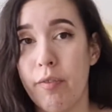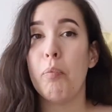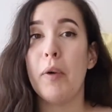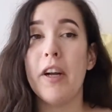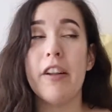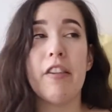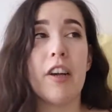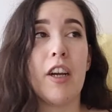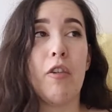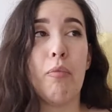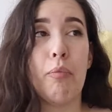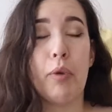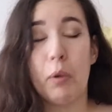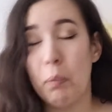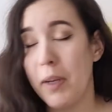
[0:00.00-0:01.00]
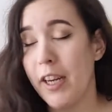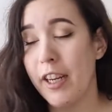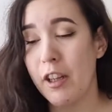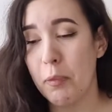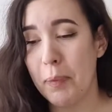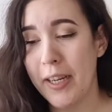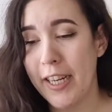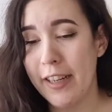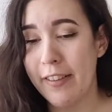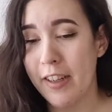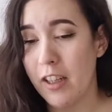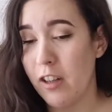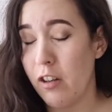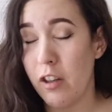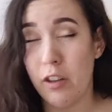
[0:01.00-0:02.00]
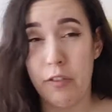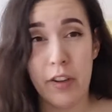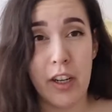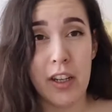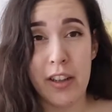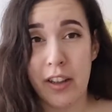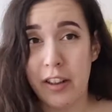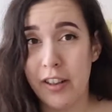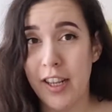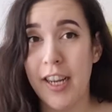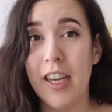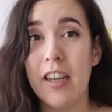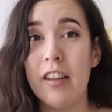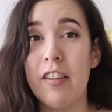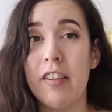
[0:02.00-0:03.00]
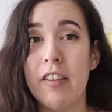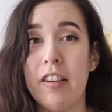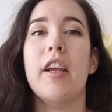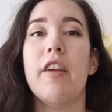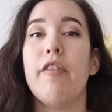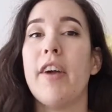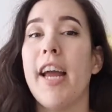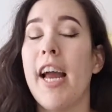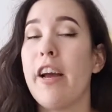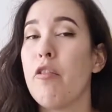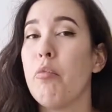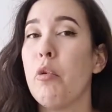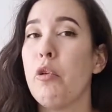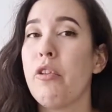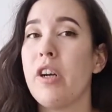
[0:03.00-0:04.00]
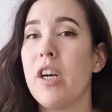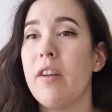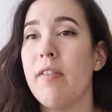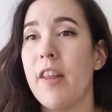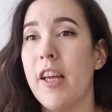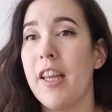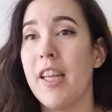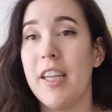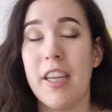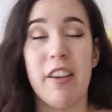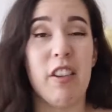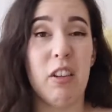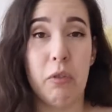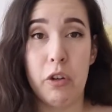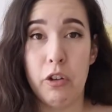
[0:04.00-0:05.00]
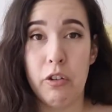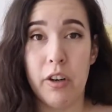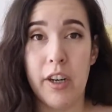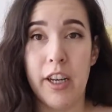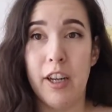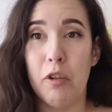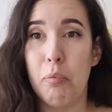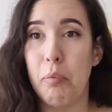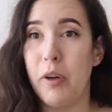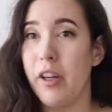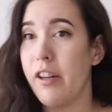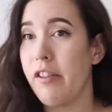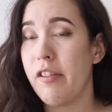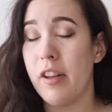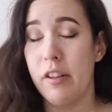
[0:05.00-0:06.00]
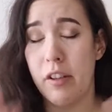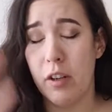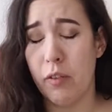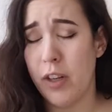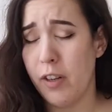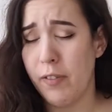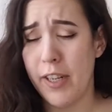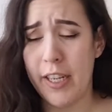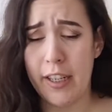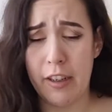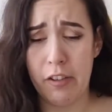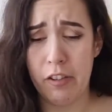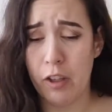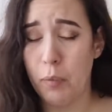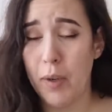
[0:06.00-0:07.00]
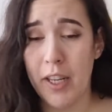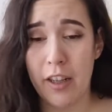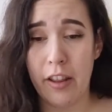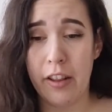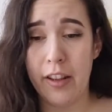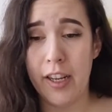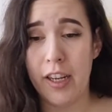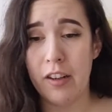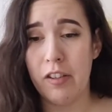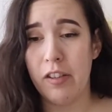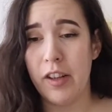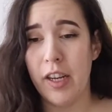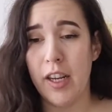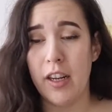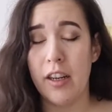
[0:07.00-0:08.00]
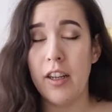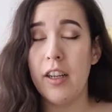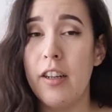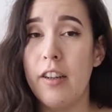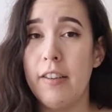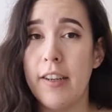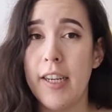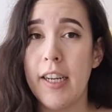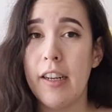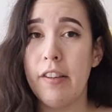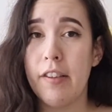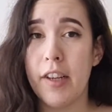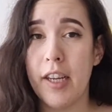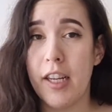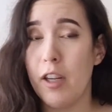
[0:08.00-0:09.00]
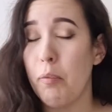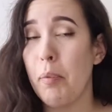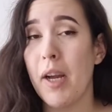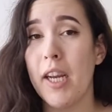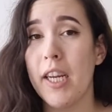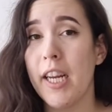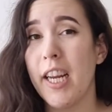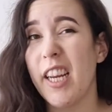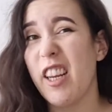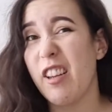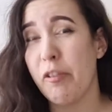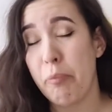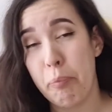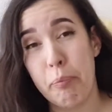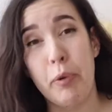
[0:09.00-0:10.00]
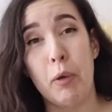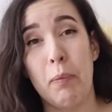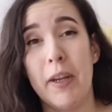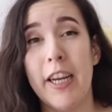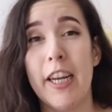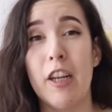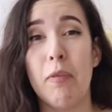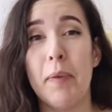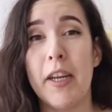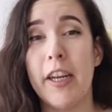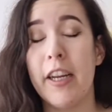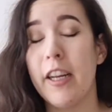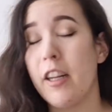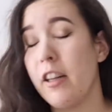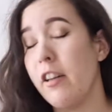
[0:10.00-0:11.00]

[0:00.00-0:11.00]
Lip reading: But I'm probably going to be eating a lot of other things. If I had more time there, then yes, I would try it. But since I'm going to be eating so many other things, then cheese in a pancake is probably going to be